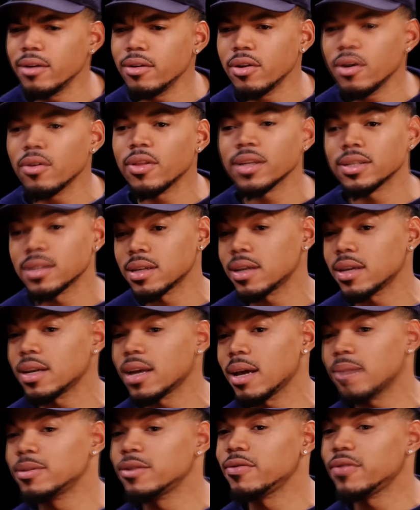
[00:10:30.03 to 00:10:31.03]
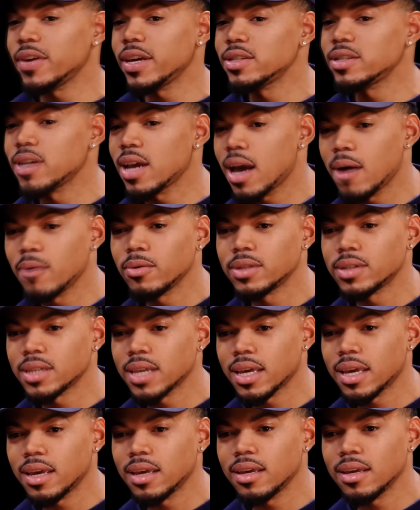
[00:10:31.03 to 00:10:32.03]
don't know. That's a good observation. I would
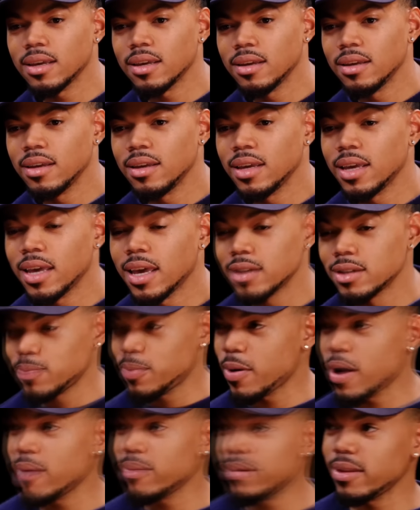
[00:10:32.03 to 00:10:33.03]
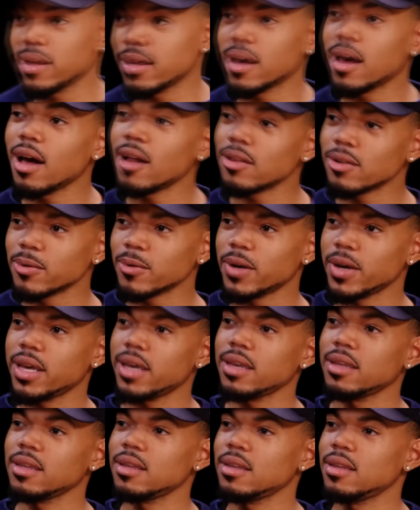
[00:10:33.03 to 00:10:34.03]
say it's probably the
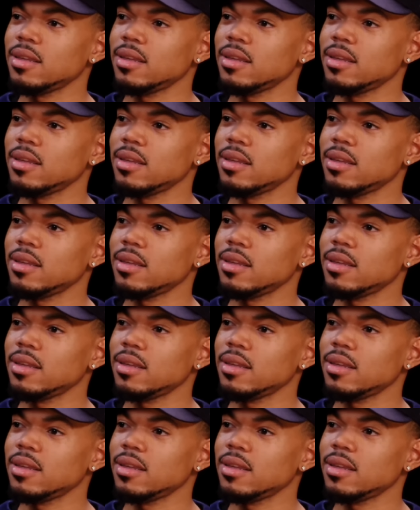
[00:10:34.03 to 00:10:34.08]
colorway,